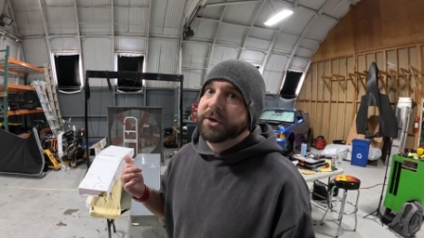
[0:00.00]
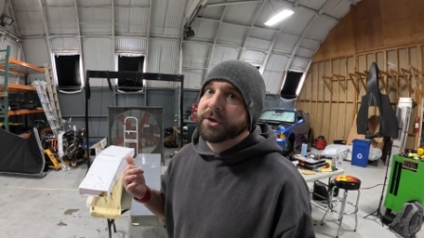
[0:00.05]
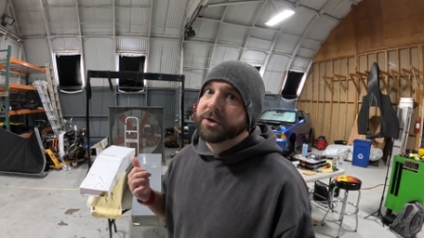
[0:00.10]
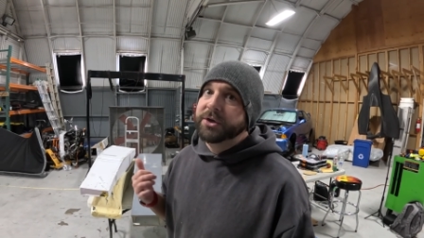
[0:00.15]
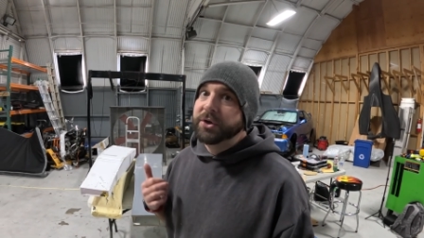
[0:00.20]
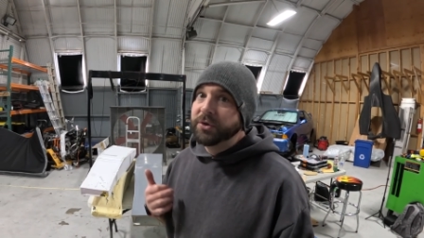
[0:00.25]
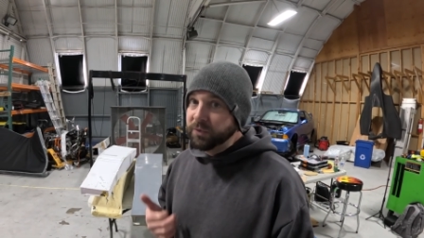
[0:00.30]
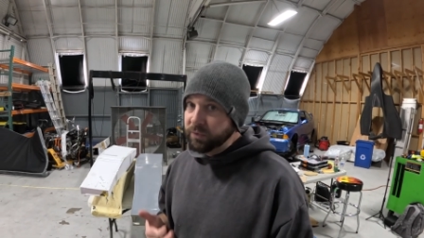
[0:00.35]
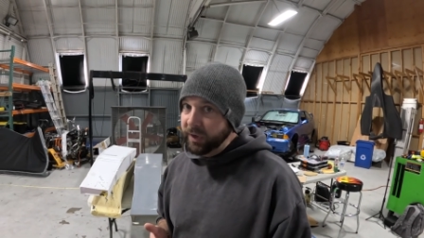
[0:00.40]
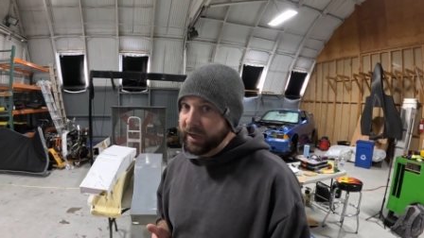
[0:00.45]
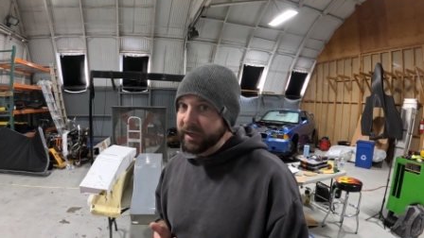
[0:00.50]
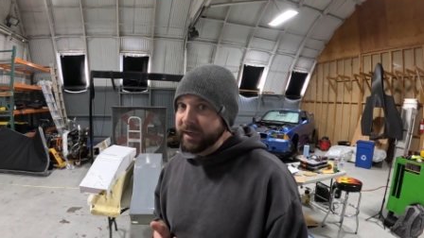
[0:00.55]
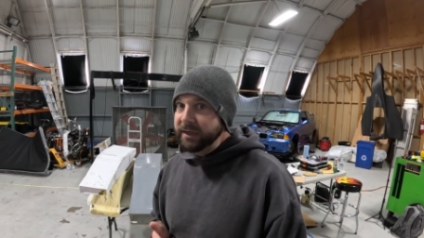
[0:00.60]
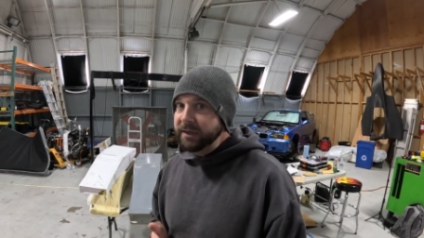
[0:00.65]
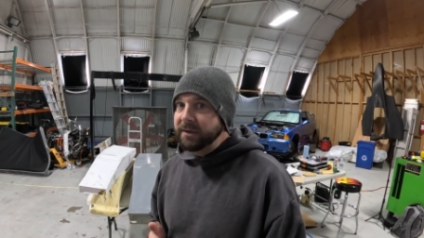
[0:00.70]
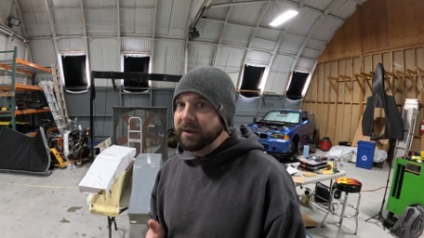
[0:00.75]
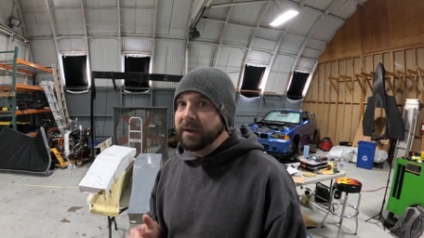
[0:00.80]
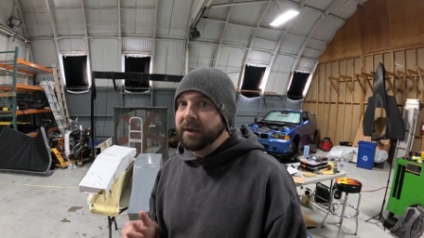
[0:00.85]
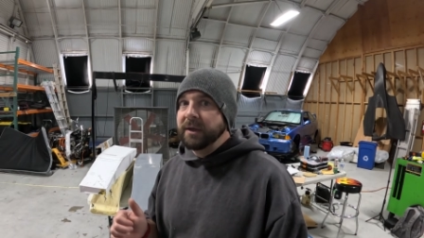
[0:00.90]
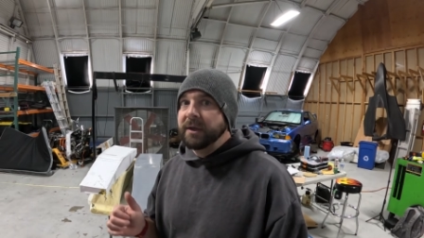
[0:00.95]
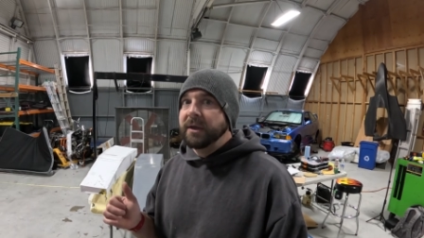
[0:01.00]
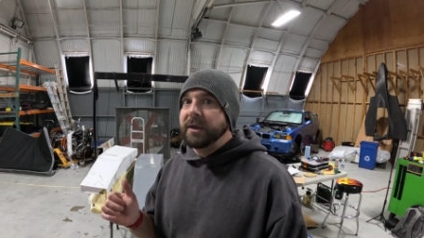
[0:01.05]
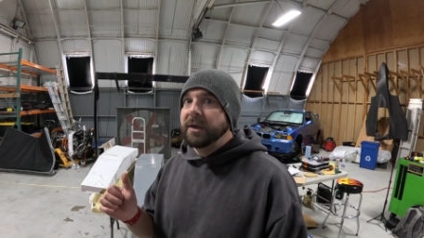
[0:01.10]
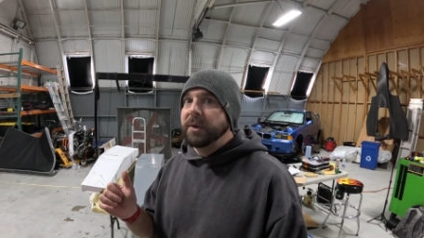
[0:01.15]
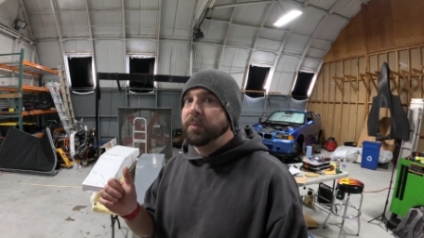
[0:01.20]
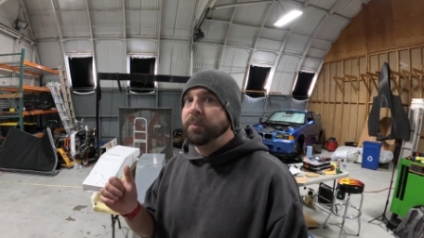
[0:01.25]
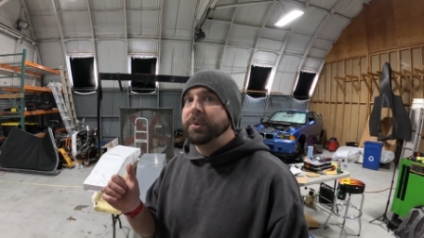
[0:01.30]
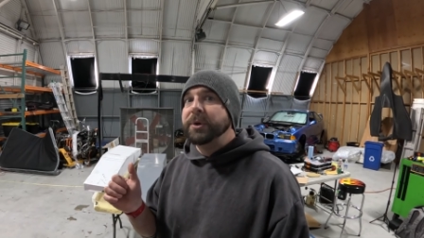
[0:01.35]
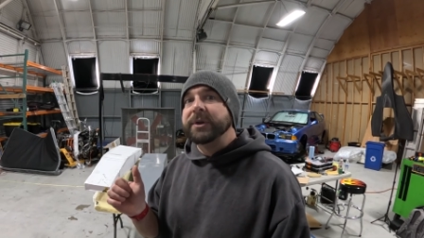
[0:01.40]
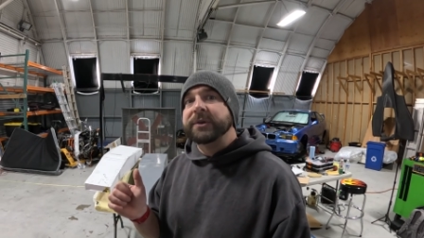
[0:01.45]
You're right,
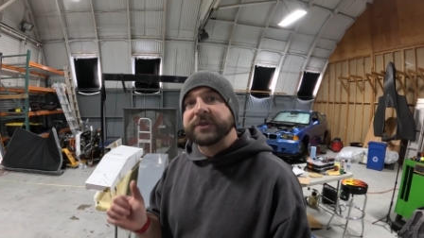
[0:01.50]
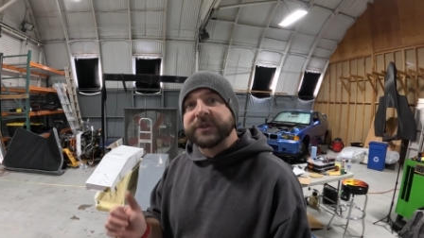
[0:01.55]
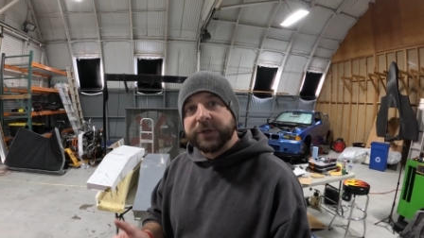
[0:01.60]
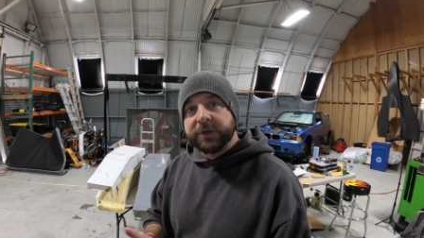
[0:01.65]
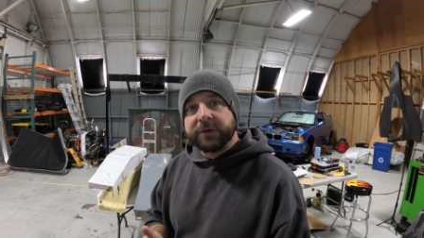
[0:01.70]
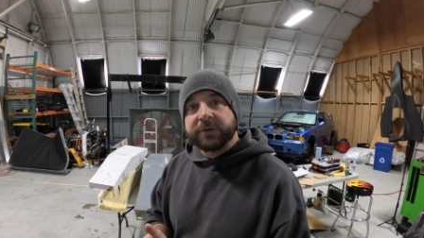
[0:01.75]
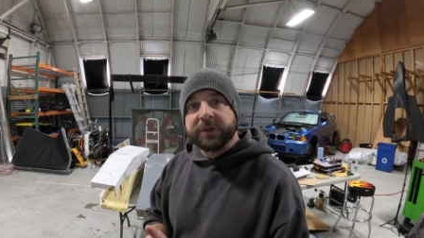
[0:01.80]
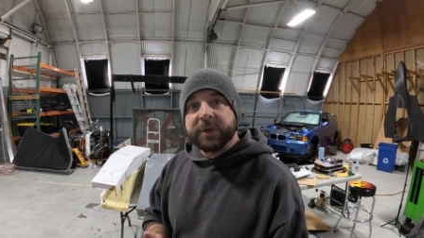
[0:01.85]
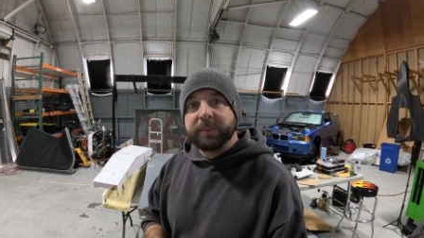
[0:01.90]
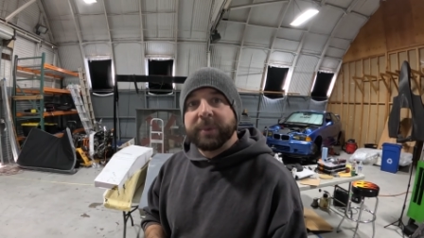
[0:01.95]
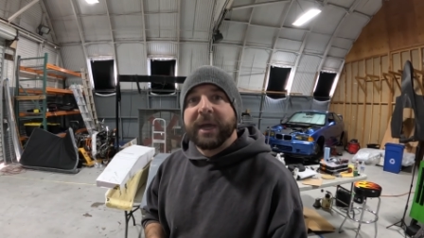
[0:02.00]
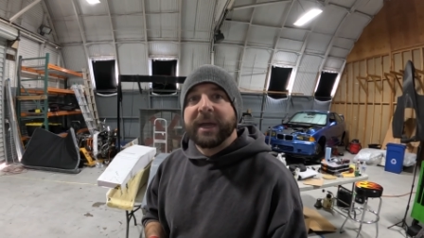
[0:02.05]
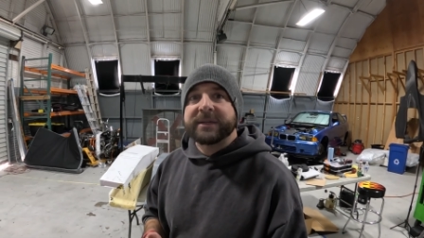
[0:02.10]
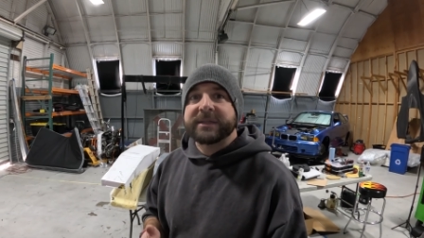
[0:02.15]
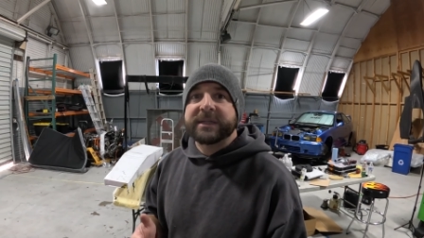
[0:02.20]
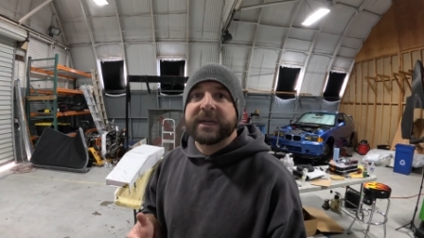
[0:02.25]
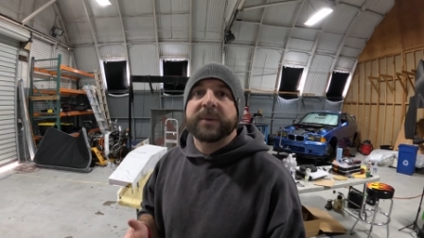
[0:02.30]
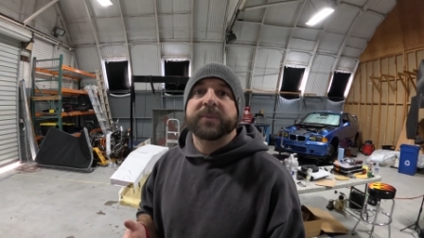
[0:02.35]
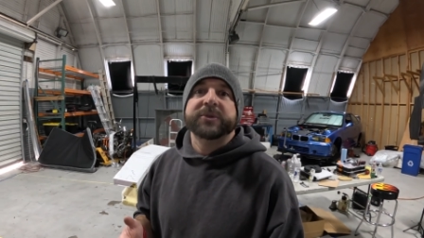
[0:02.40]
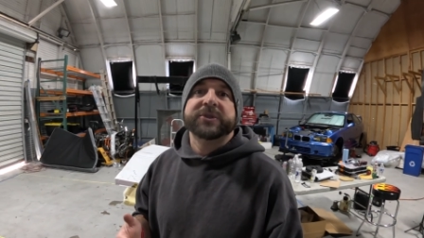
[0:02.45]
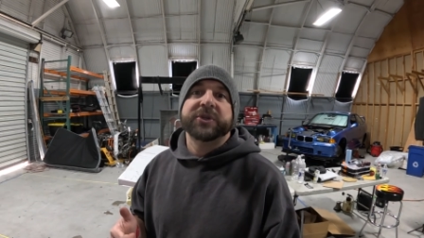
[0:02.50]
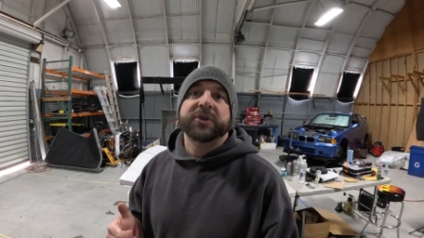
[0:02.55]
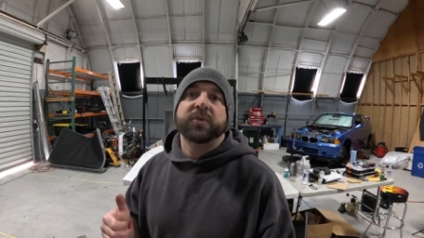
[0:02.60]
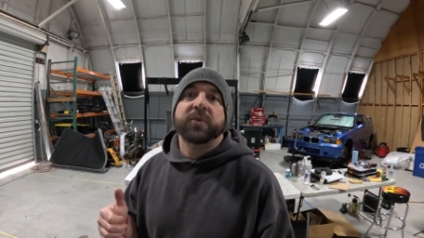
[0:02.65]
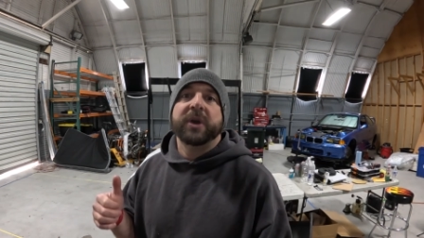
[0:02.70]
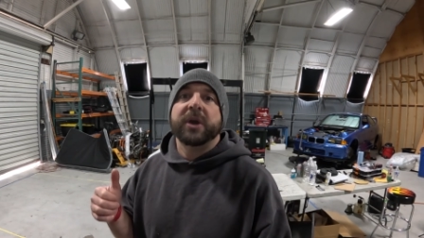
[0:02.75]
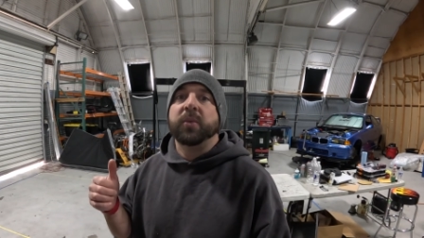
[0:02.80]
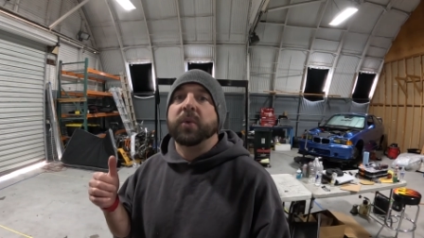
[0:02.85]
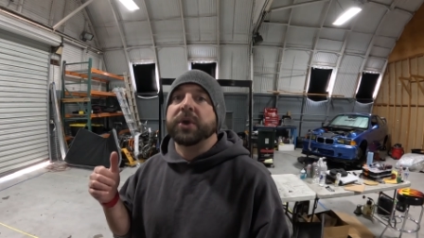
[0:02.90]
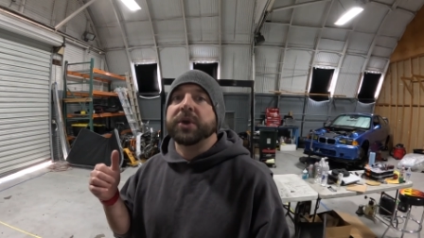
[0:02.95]
but circling back to the episode
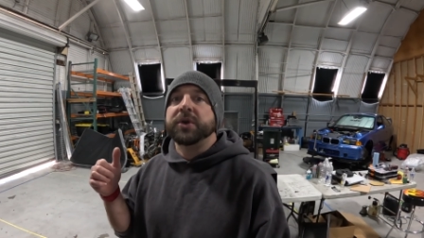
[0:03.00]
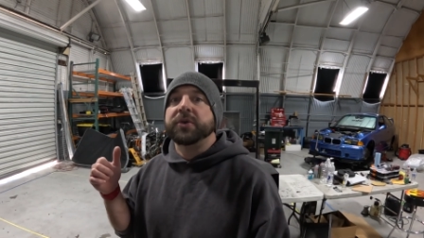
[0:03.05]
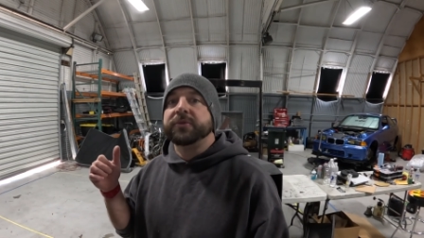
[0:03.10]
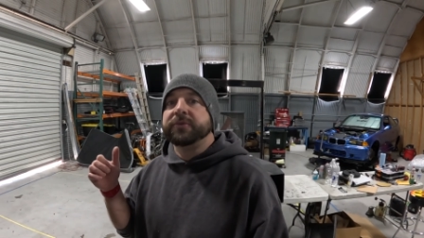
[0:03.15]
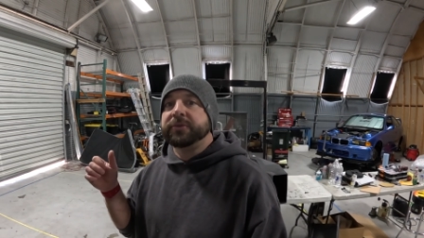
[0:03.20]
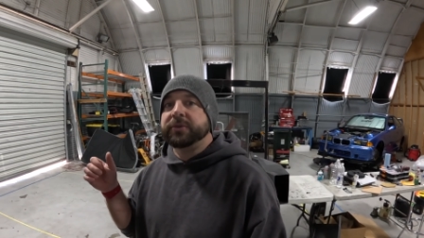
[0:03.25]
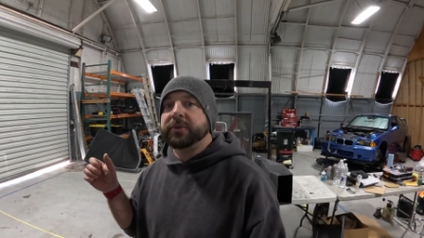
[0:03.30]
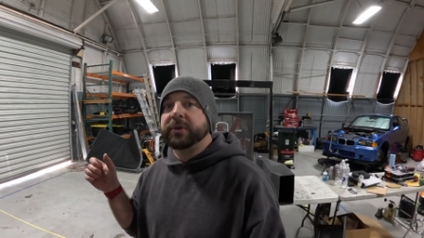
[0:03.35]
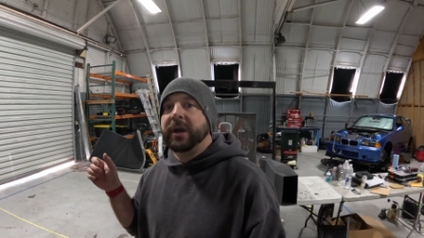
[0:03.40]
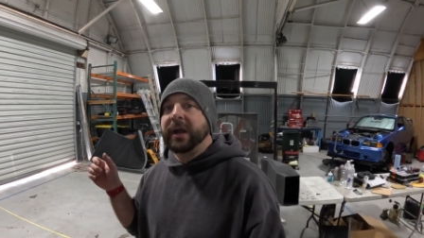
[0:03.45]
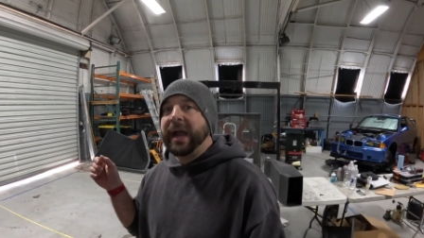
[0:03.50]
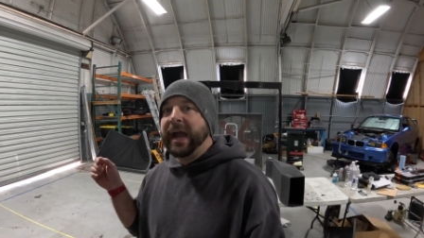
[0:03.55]
where I went over